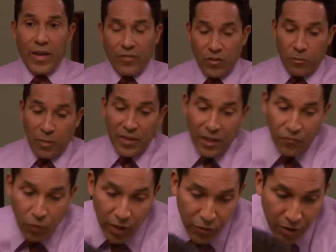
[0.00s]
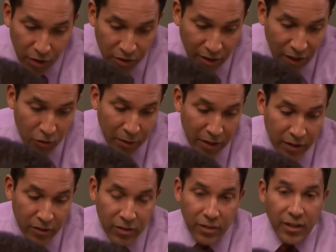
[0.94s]
We have to spend that $4,300 by the
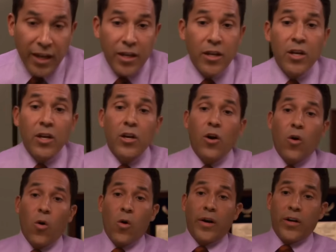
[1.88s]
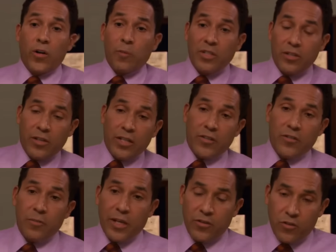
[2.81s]
end of the day or it'll be deducted
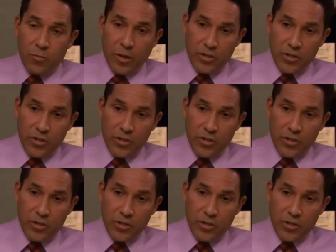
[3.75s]
from next year's